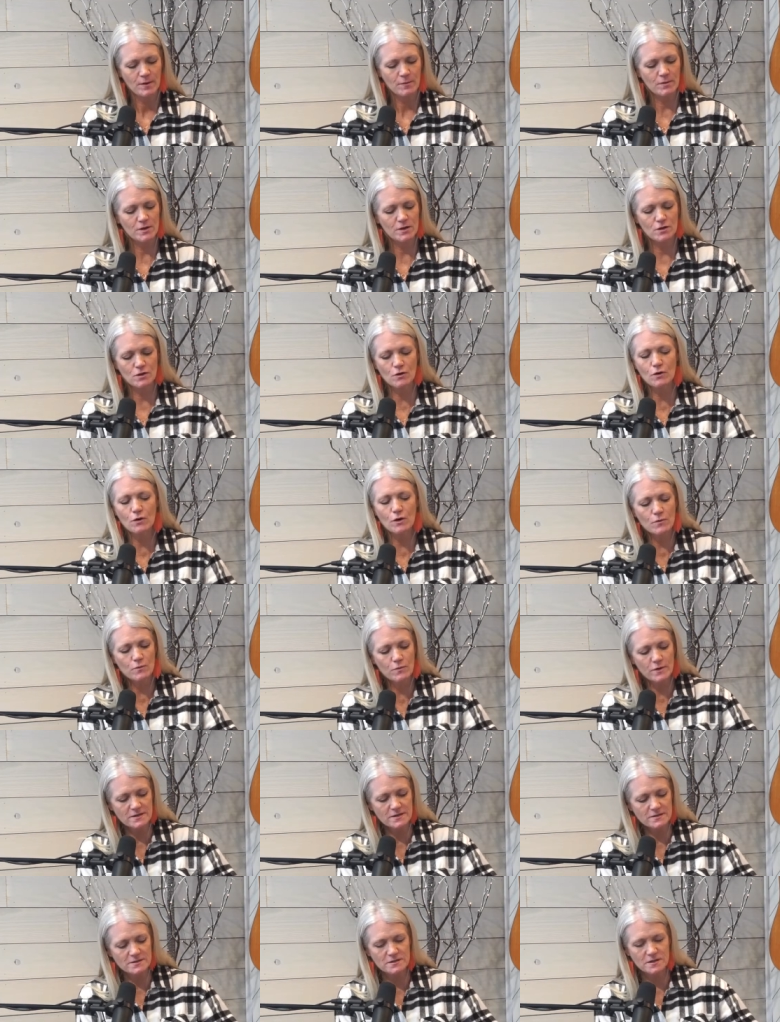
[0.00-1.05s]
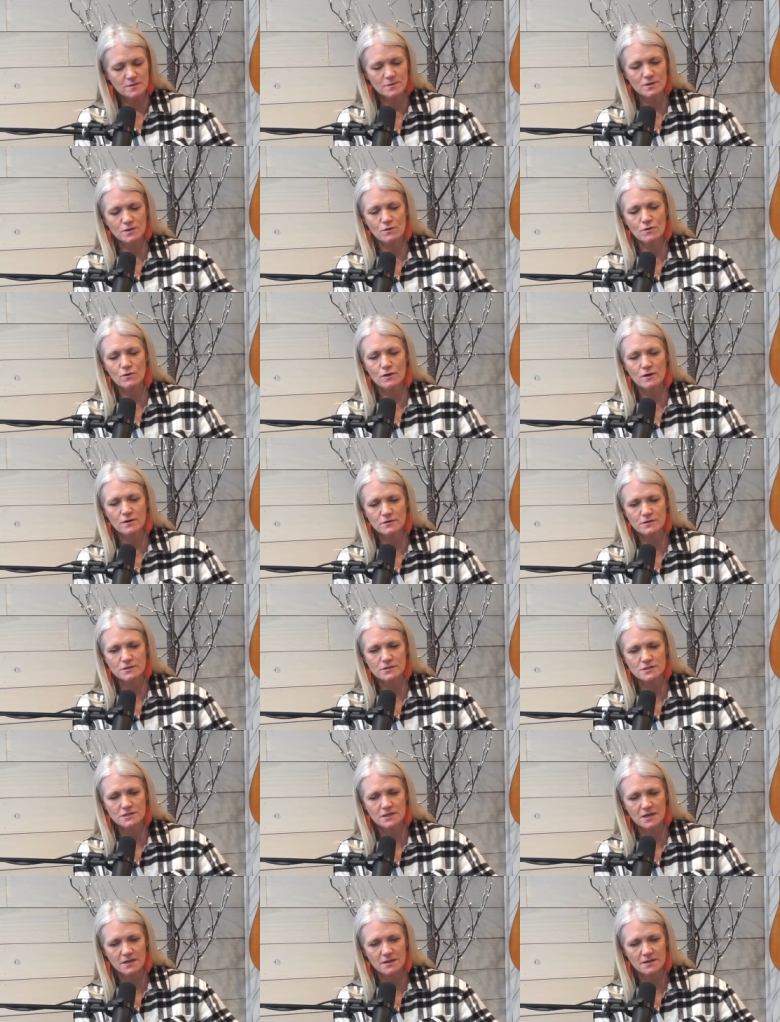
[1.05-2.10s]
but in your wisdom and your
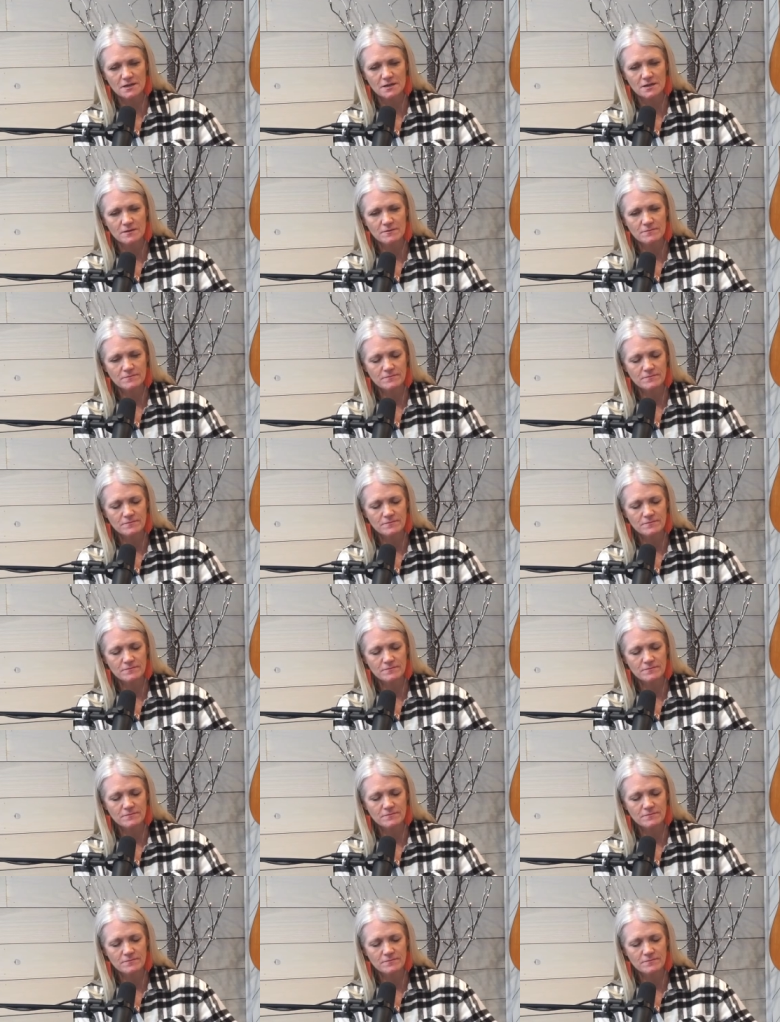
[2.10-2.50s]
understanding.